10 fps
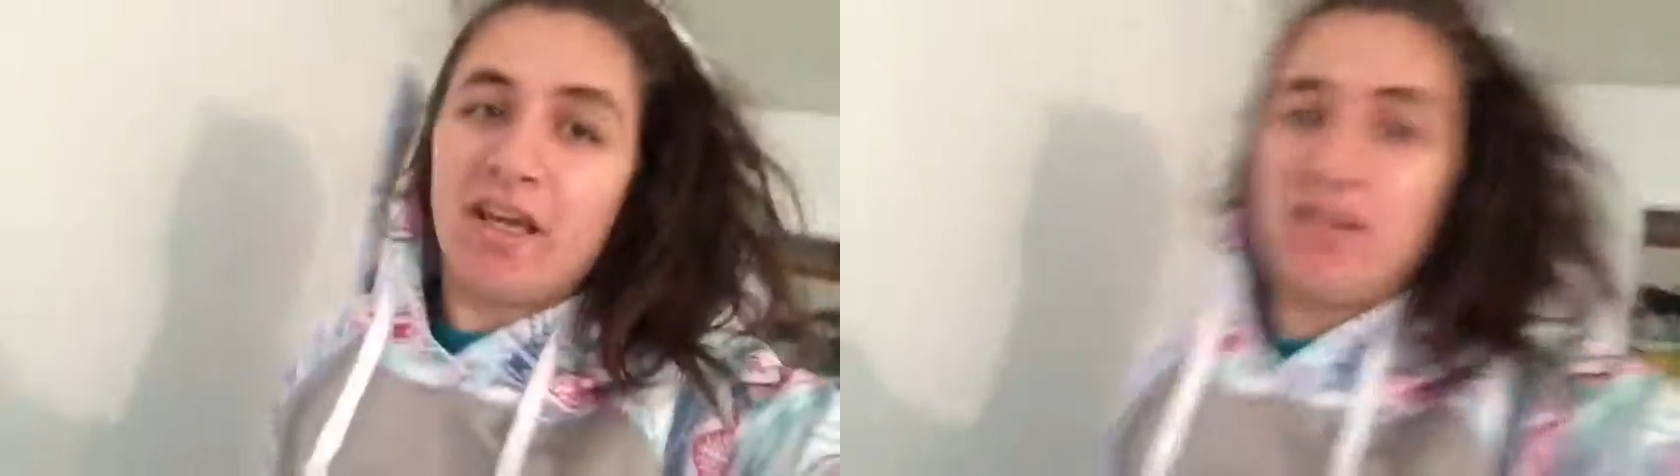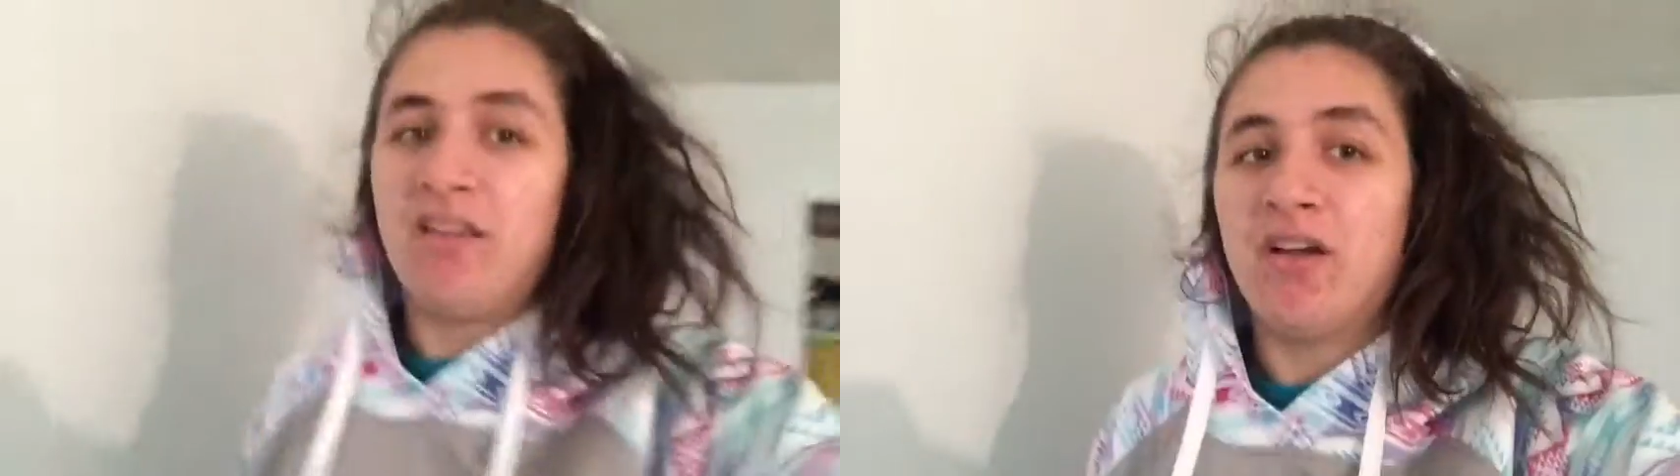
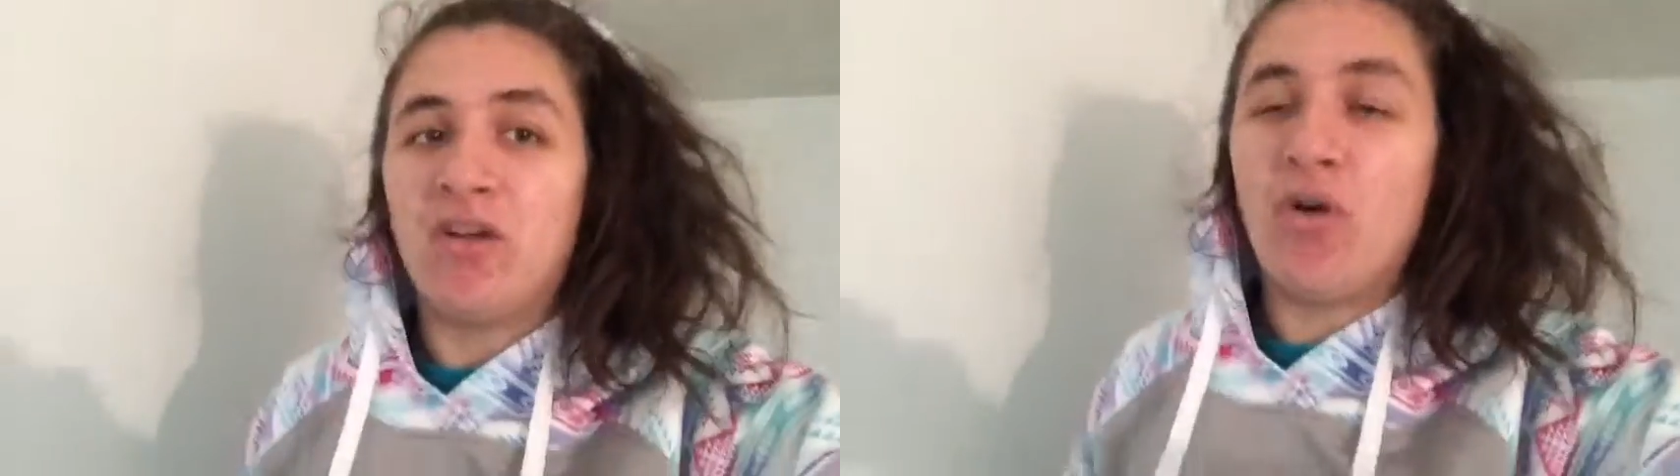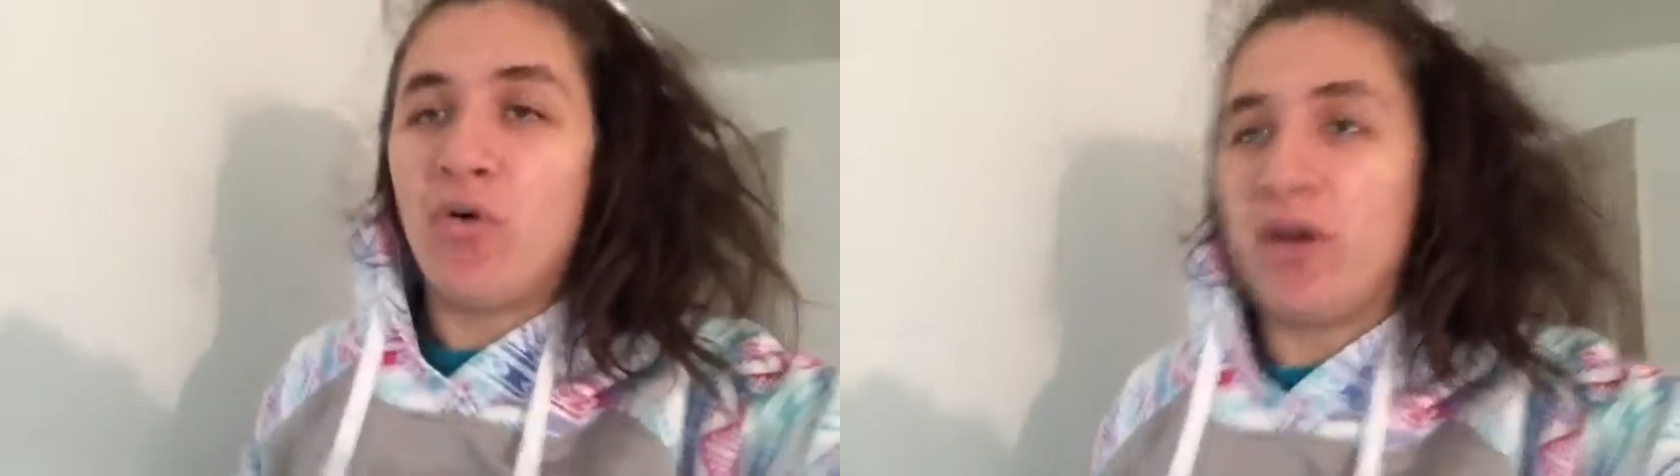like the
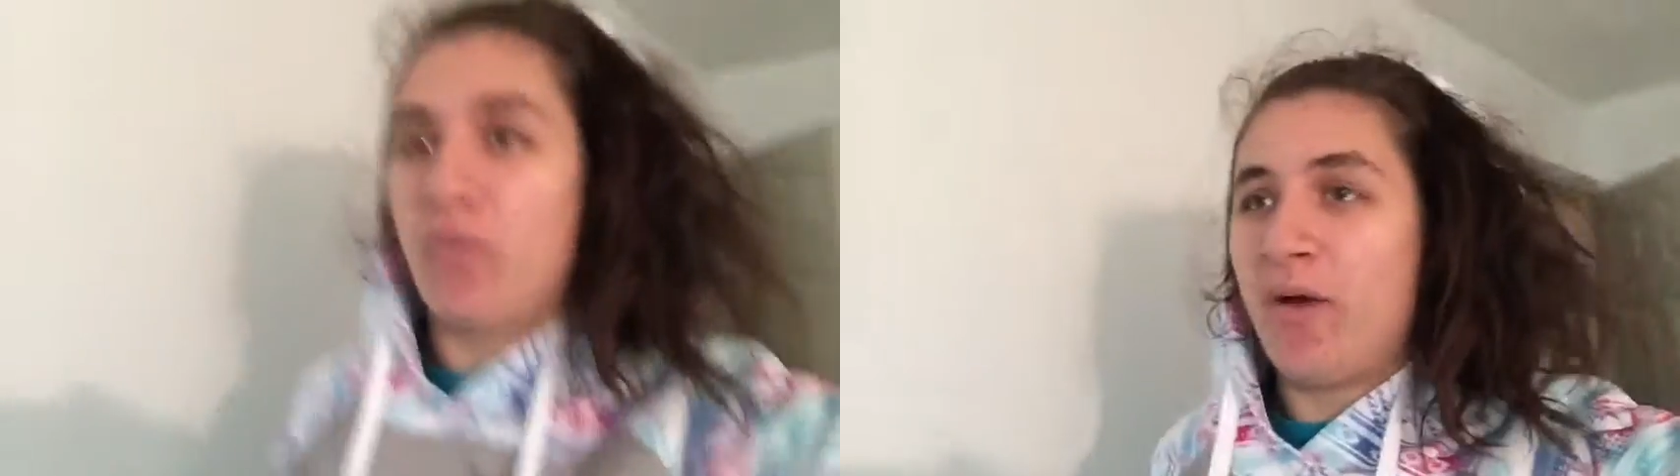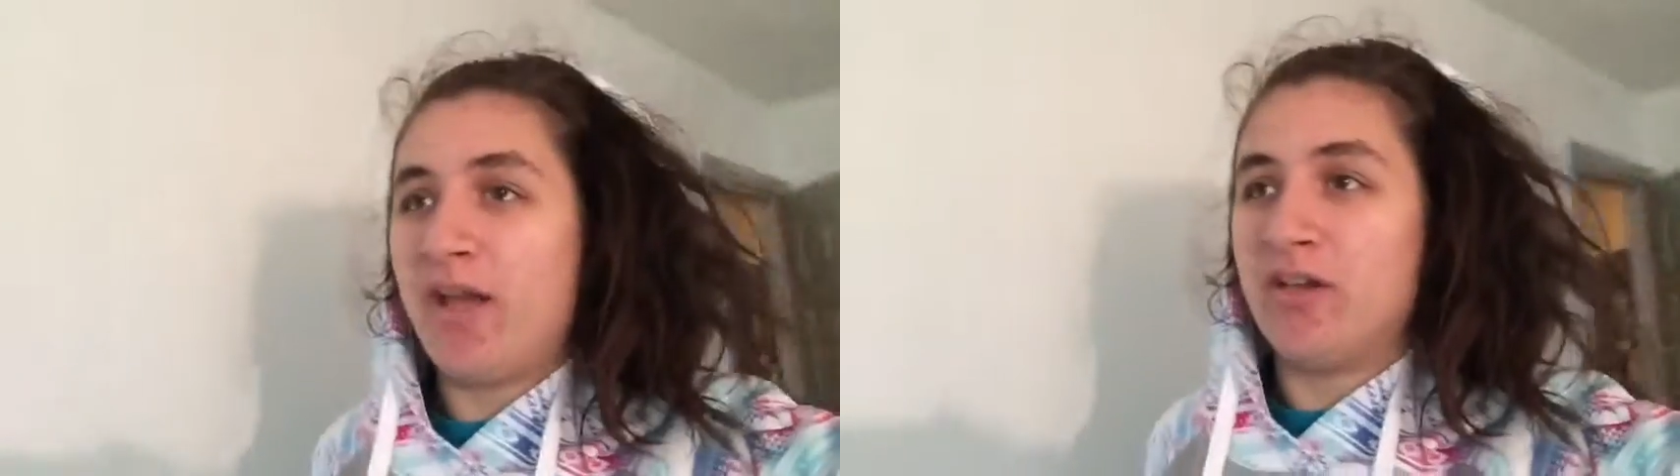gold
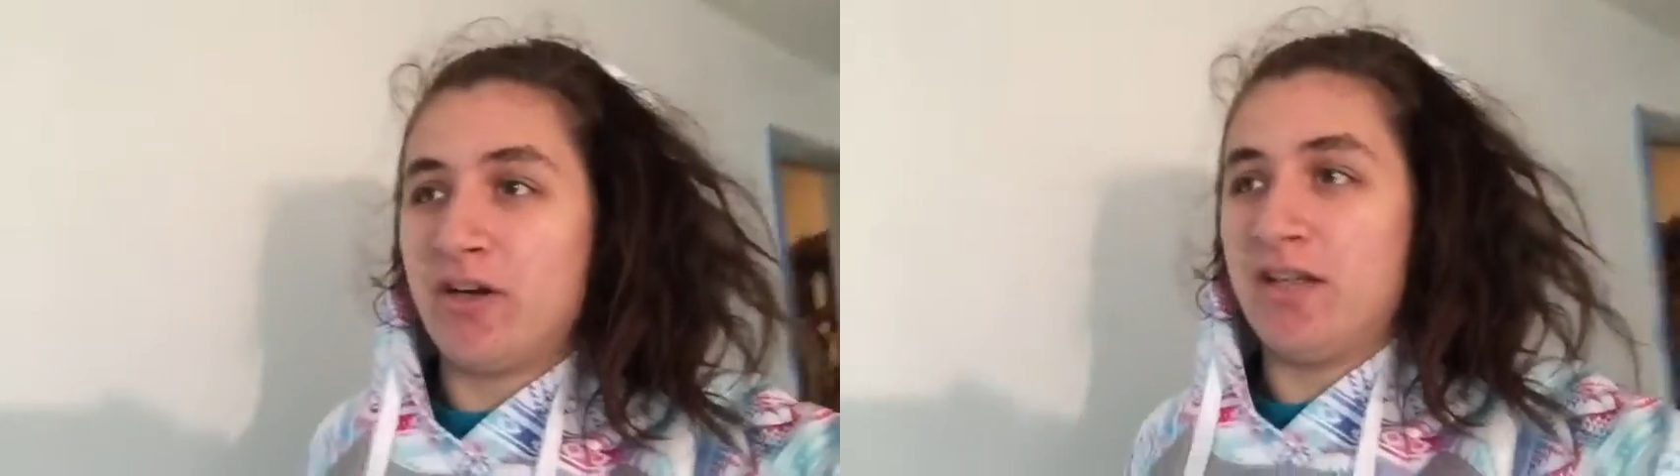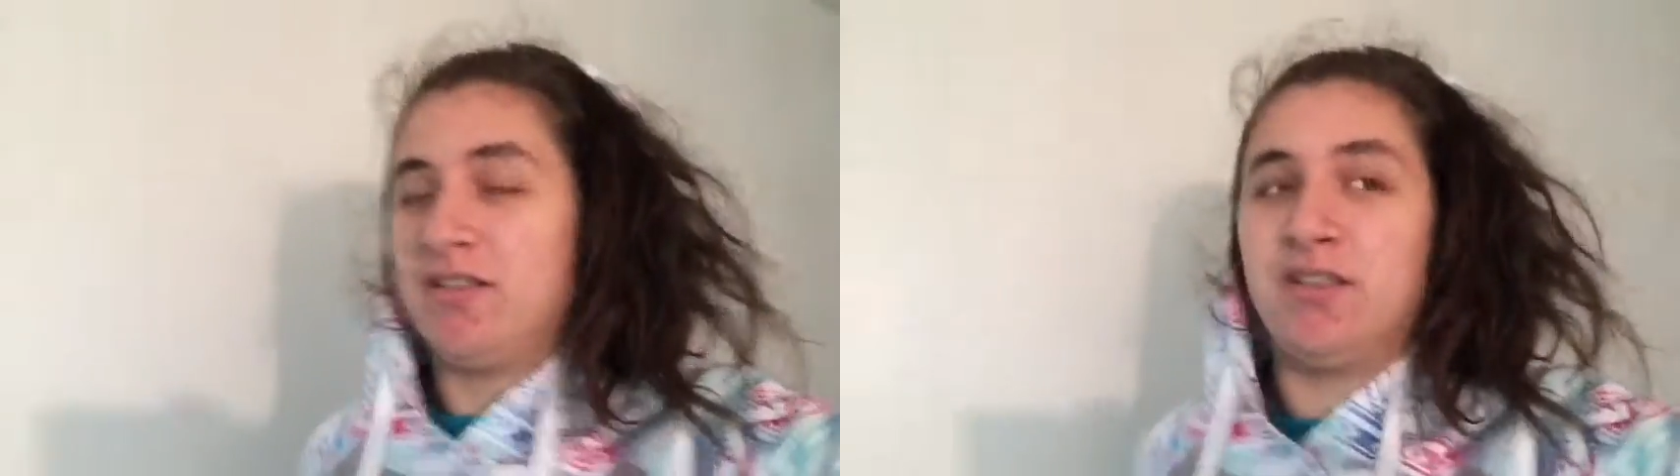and white
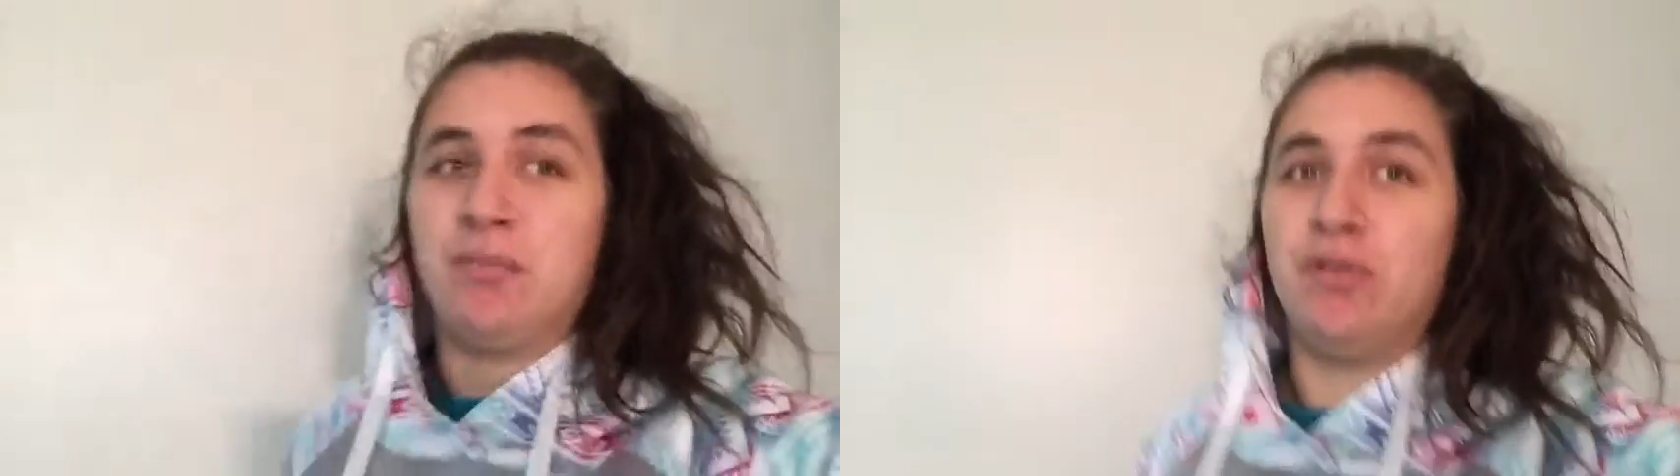dress and the